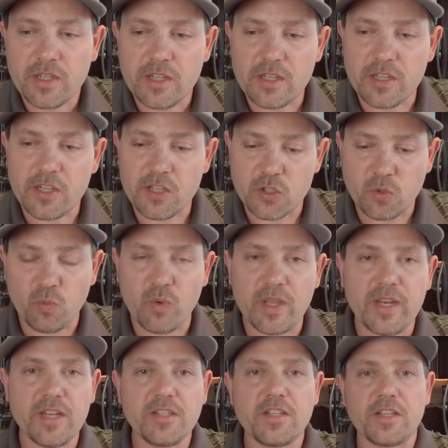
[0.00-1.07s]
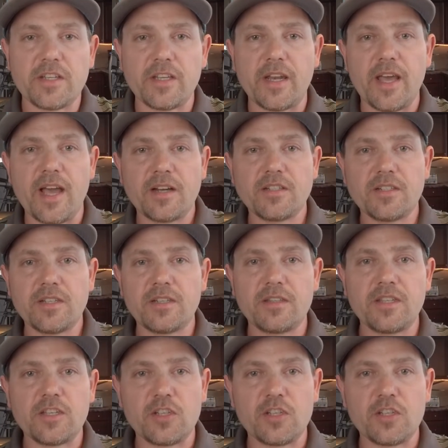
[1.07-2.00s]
is we need to connect the